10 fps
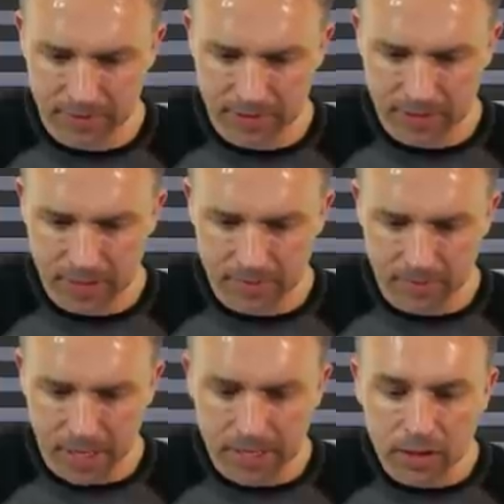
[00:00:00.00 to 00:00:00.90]
It
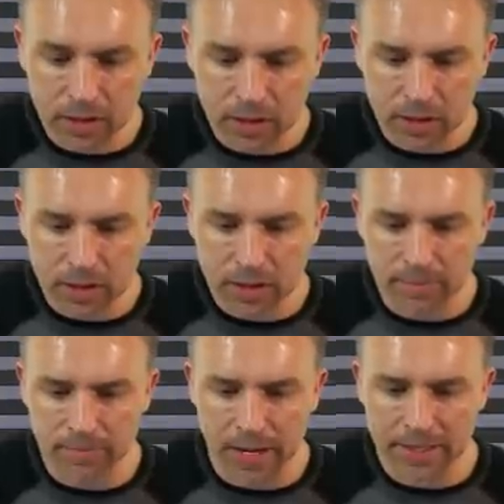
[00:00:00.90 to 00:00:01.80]
might look good, it
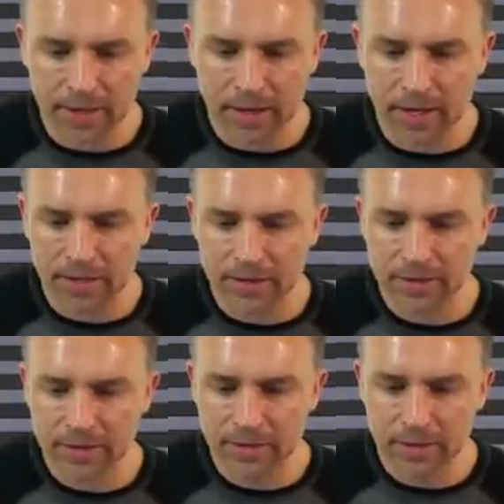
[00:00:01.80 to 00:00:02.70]
might not,
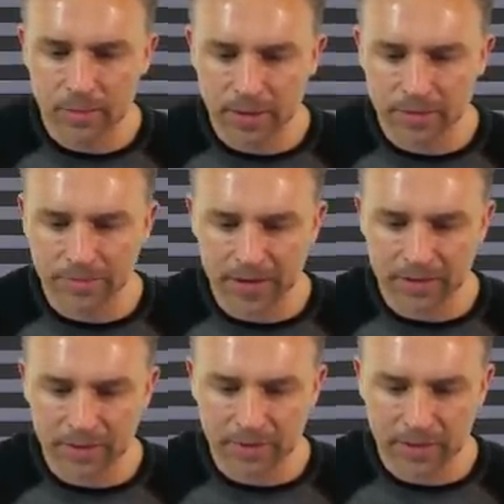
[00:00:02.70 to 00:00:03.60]
but the fact
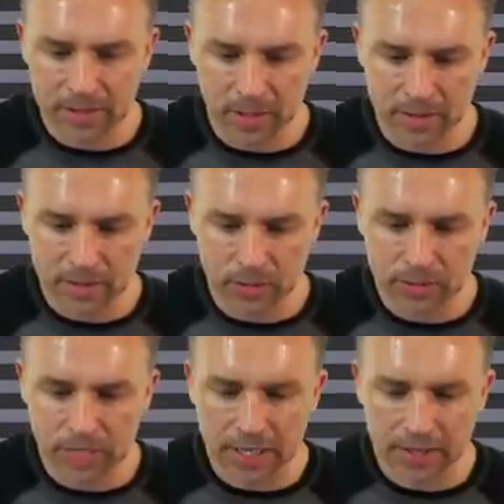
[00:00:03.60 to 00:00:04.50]
that everything's on its
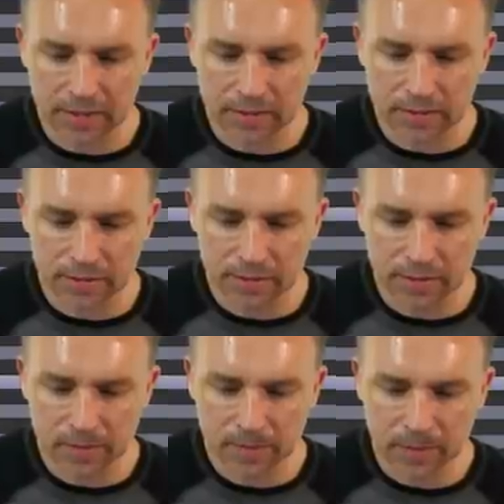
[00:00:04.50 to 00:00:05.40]
own layer
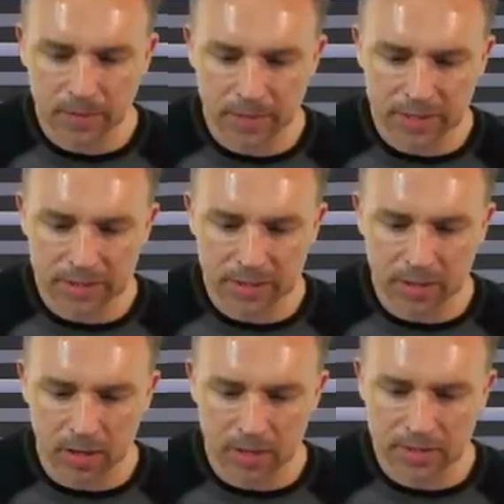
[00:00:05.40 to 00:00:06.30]
makes it
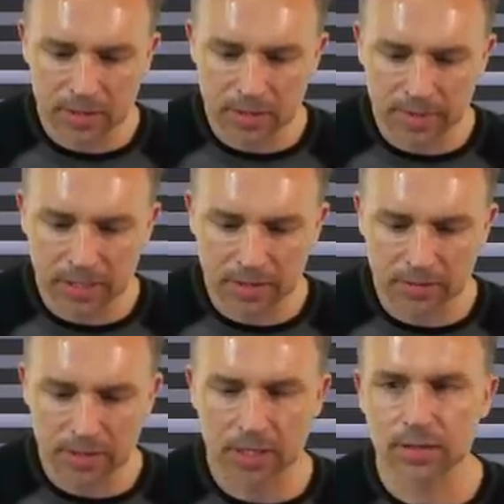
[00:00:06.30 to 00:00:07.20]
awesome and
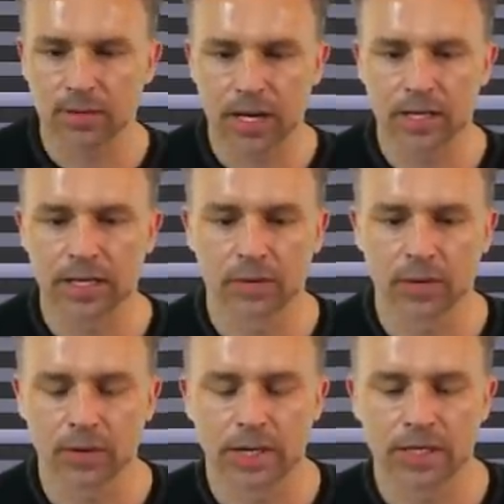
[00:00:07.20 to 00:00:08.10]
unique, right? Now we'll
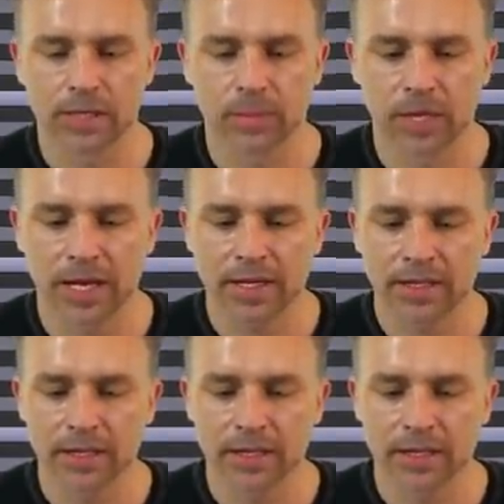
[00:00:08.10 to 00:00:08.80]
go ahead and hit play.